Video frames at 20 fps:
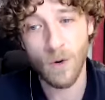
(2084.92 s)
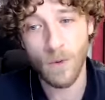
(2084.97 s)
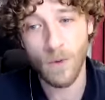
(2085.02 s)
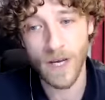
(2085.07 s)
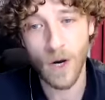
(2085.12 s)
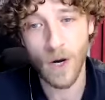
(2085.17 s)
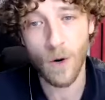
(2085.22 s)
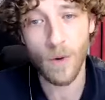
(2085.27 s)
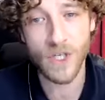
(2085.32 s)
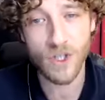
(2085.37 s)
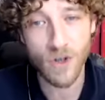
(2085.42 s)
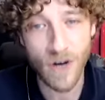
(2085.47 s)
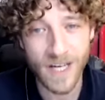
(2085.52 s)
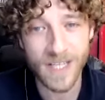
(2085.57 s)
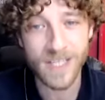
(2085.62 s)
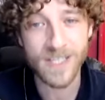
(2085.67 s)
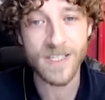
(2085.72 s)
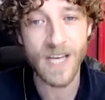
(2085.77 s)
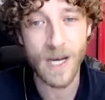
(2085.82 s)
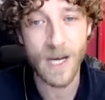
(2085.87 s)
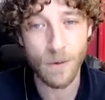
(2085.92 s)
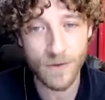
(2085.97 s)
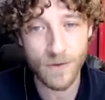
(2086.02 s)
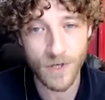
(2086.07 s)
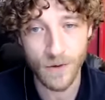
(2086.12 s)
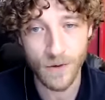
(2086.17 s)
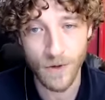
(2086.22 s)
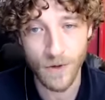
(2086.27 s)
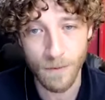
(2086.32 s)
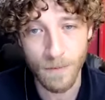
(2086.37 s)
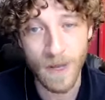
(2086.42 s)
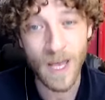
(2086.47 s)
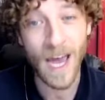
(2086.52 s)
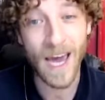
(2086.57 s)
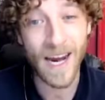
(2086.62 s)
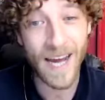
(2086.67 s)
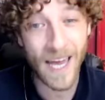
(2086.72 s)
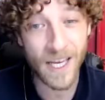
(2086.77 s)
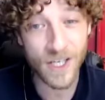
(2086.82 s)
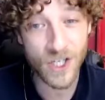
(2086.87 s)
or we're trying to sell to them.
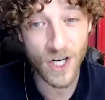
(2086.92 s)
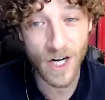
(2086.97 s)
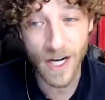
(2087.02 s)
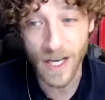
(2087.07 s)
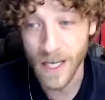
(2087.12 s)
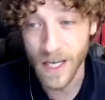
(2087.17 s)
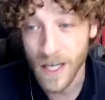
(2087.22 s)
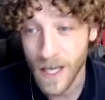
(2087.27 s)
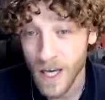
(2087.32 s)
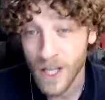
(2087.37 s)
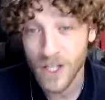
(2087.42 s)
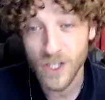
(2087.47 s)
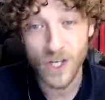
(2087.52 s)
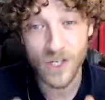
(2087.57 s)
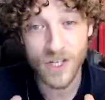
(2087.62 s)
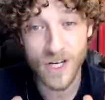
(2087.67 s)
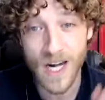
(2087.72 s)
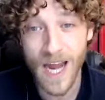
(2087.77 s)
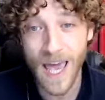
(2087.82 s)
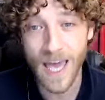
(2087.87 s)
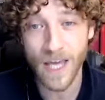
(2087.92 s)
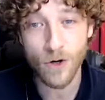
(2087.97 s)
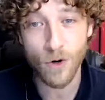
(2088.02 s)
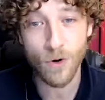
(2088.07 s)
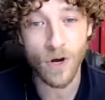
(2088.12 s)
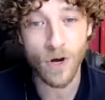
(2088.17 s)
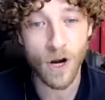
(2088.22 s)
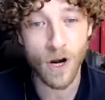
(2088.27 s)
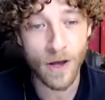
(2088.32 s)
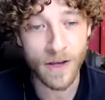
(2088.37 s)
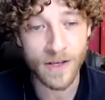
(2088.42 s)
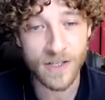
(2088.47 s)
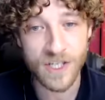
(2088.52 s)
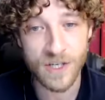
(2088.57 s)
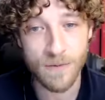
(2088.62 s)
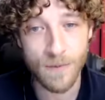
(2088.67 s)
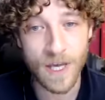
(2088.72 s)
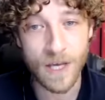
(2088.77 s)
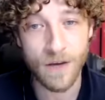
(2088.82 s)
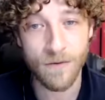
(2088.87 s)
And actually, yeah. Just let your clients
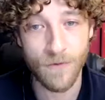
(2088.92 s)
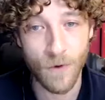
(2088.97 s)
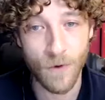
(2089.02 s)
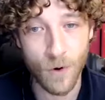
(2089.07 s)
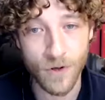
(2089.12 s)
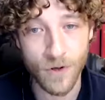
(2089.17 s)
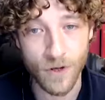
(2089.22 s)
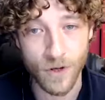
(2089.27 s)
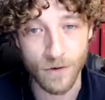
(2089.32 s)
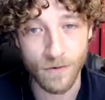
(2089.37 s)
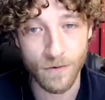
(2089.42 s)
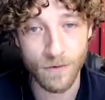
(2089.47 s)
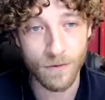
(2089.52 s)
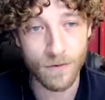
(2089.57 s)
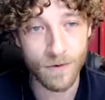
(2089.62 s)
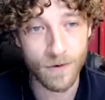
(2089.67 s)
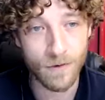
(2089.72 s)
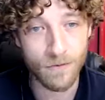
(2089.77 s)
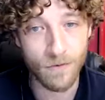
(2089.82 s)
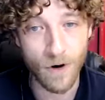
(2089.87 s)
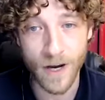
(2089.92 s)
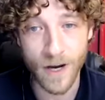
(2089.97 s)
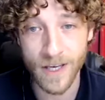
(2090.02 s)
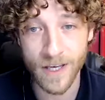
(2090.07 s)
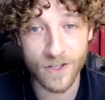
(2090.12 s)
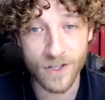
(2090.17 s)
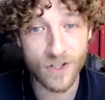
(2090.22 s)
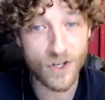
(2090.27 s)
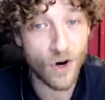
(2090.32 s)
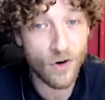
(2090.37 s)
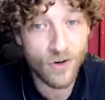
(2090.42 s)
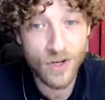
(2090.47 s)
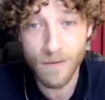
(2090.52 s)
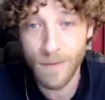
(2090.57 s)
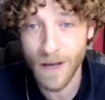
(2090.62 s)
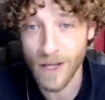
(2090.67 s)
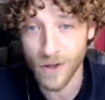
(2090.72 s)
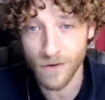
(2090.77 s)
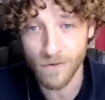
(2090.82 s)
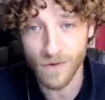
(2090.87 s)
speak for you, right?
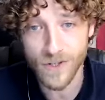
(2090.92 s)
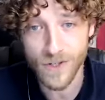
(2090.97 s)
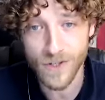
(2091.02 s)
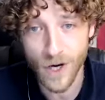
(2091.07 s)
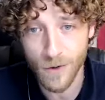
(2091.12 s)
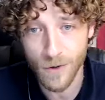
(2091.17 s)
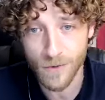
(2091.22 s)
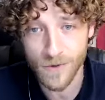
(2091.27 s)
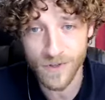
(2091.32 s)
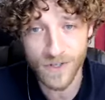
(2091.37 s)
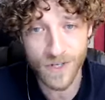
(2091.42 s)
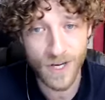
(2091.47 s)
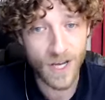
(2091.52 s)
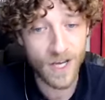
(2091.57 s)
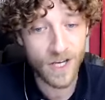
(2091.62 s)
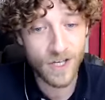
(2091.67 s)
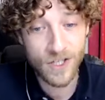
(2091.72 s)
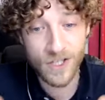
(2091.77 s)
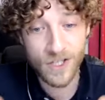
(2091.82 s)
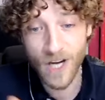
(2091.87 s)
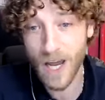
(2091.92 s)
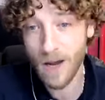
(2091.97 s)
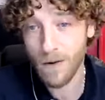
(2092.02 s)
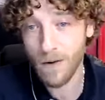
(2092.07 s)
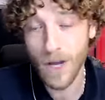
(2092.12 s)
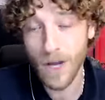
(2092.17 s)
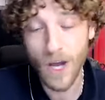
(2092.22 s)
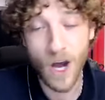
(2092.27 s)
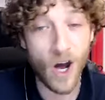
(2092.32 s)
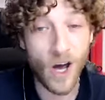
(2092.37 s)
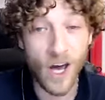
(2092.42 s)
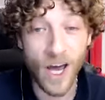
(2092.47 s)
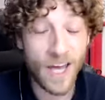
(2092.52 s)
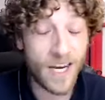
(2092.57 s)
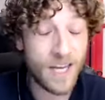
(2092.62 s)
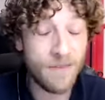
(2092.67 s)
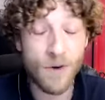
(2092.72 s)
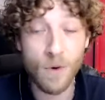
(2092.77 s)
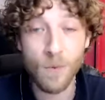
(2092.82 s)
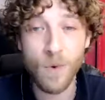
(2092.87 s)
Document the results, share.
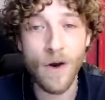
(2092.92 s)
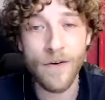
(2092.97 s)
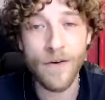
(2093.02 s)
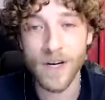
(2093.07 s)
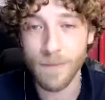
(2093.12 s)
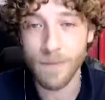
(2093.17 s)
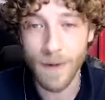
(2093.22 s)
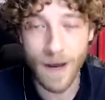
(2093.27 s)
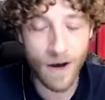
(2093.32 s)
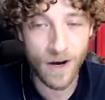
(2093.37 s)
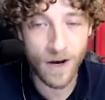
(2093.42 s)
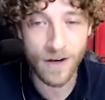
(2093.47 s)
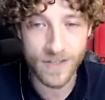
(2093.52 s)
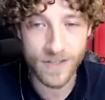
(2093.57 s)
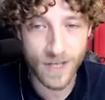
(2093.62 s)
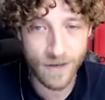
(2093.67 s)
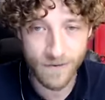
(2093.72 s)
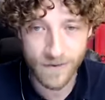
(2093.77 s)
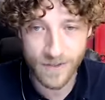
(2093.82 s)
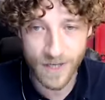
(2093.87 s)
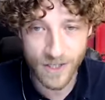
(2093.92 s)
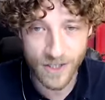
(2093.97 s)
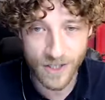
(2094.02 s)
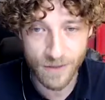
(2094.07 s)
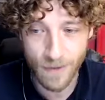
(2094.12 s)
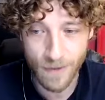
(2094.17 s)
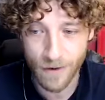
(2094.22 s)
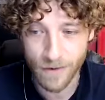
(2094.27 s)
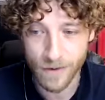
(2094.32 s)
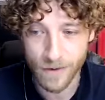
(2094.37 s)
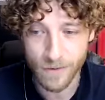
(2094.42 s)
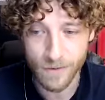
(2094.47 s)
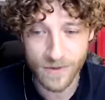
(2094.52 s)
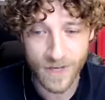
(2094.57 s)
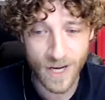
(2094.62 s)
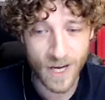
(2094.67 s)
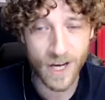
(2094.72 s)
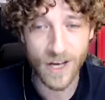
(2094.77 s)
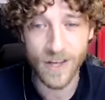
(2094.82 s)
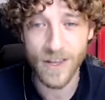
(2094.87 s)
And if you're worried about asking for testimonials
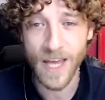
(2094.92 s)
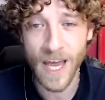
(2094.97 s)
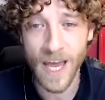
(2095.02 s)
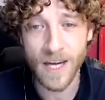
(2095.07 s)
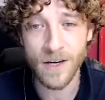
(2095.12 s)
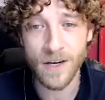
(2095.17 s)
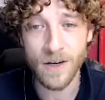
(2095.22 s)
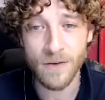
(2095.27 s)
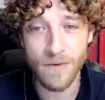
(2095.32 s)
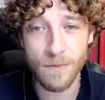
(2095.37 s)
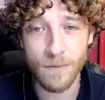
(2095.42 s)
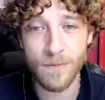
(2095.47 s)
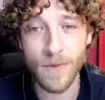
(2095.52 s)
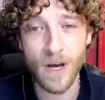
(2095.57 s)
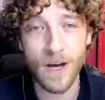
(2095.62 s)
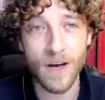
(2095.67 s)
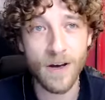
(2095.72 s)
at the end of